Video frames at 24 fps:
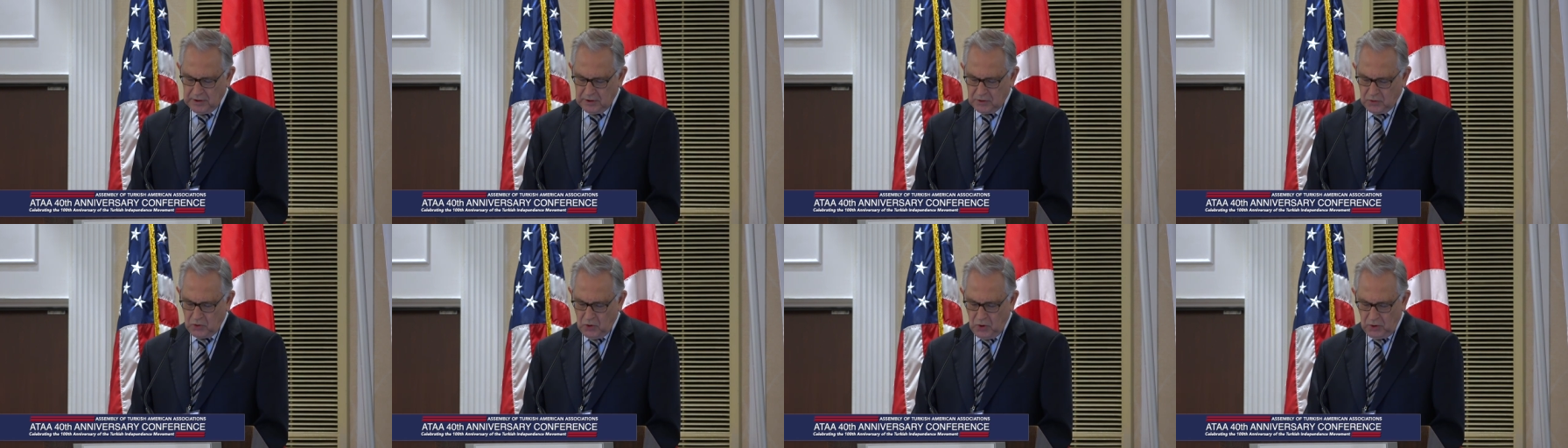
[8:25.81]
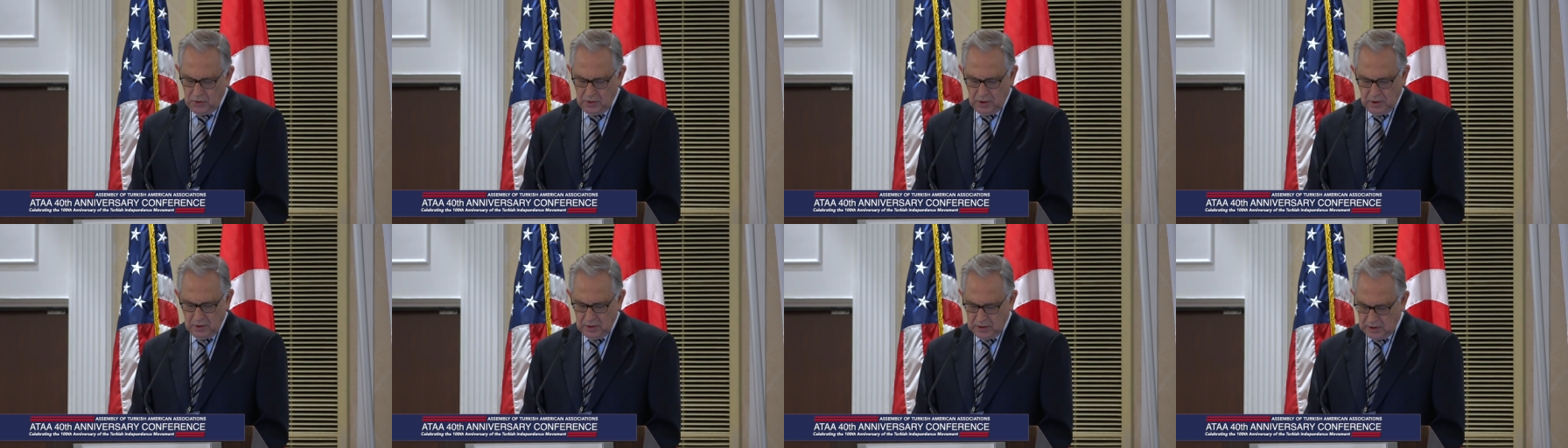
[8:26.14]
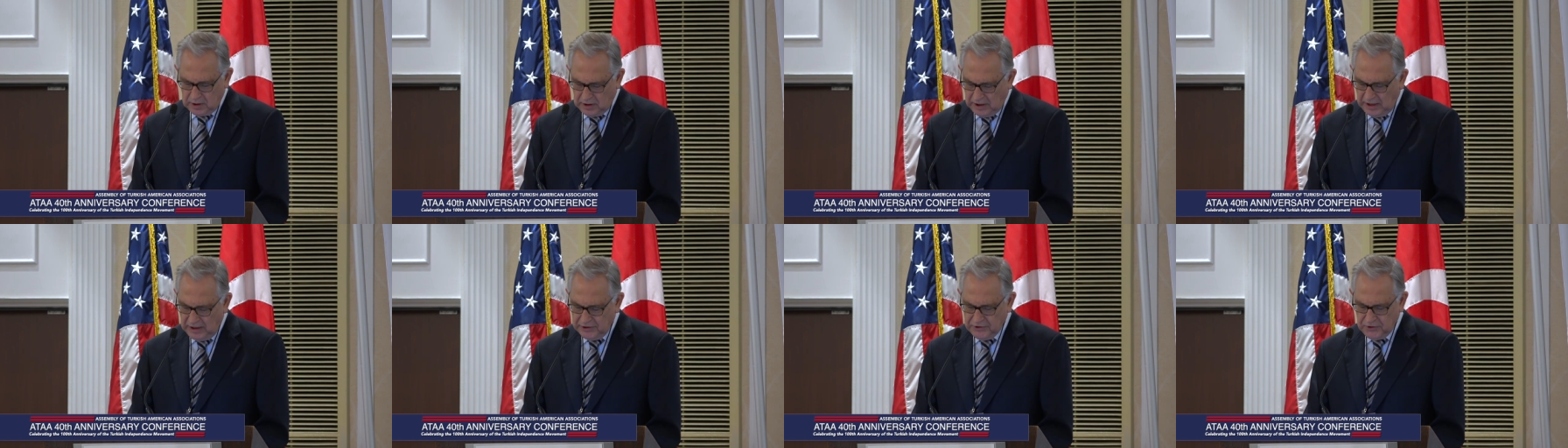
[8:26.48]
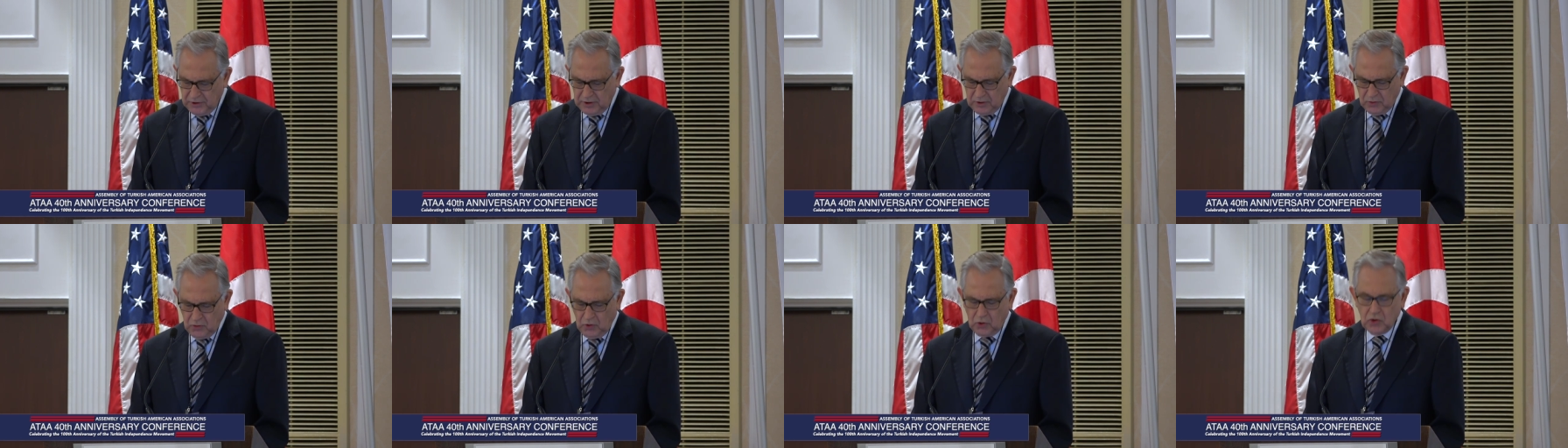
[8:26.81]

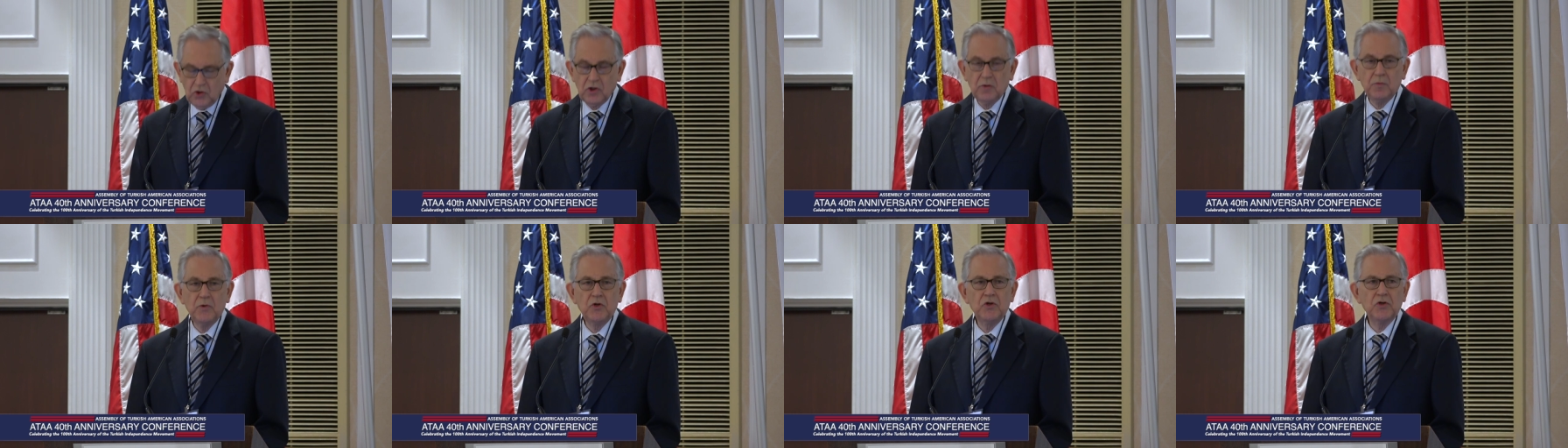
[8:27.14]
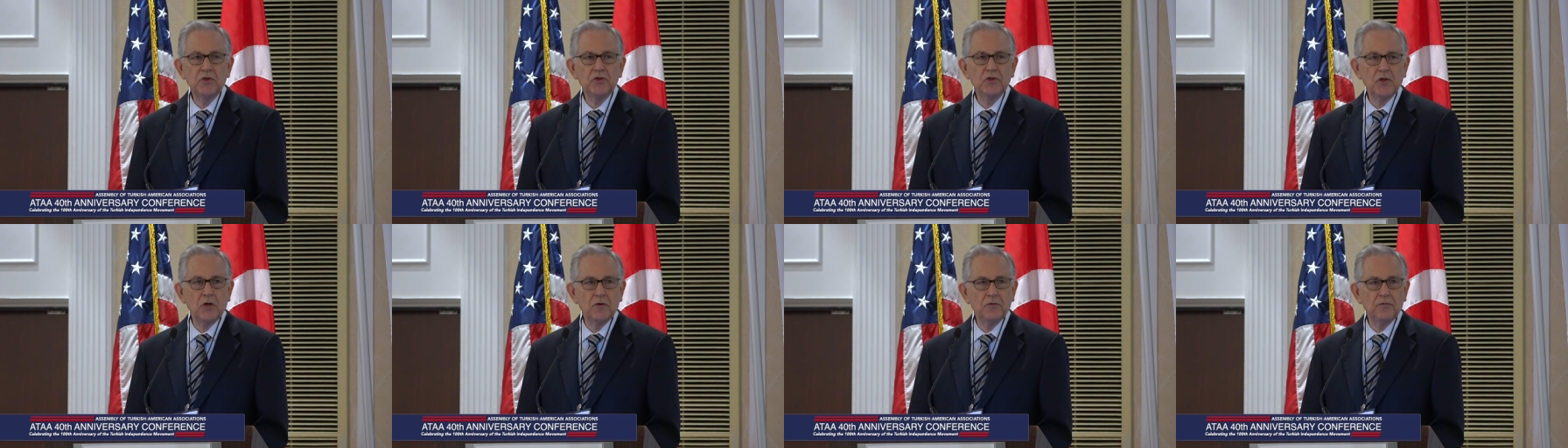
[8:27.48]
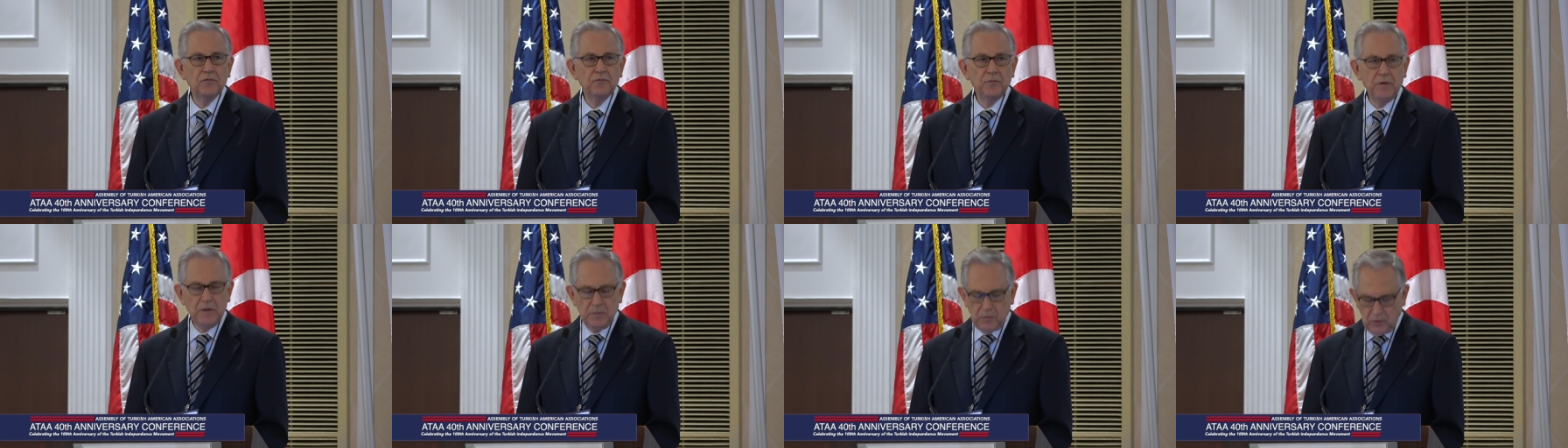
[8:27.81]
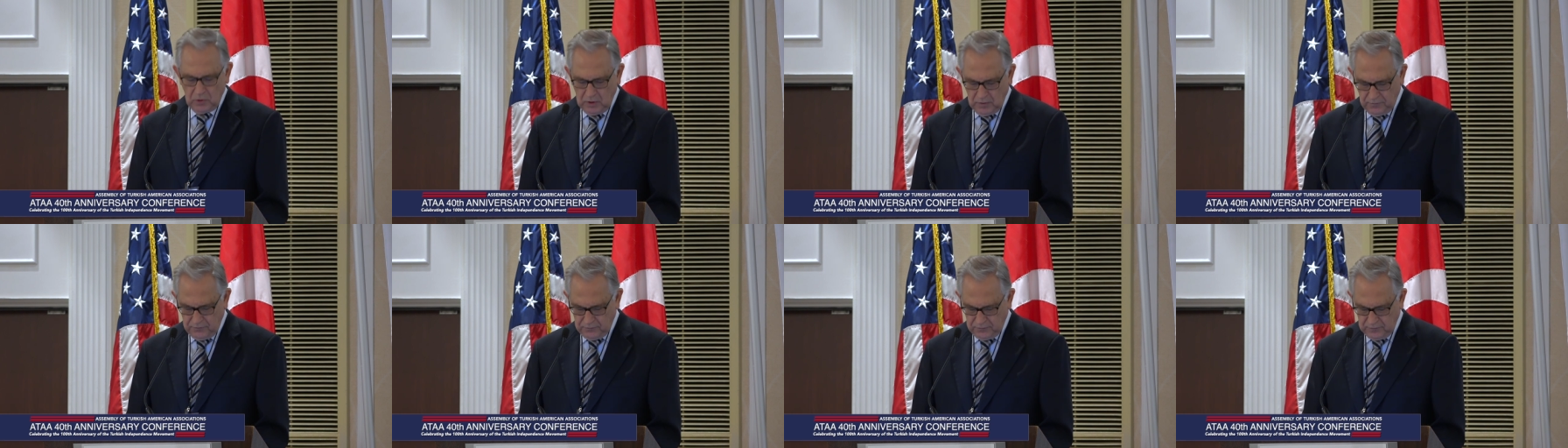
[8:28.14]
cultural contributions of people
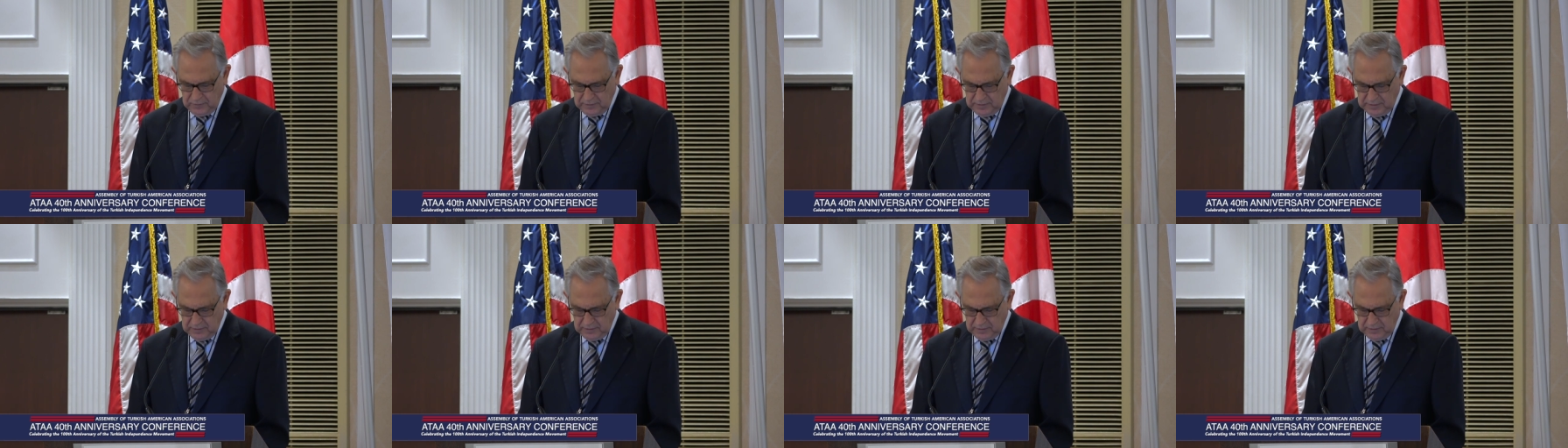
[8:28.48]
of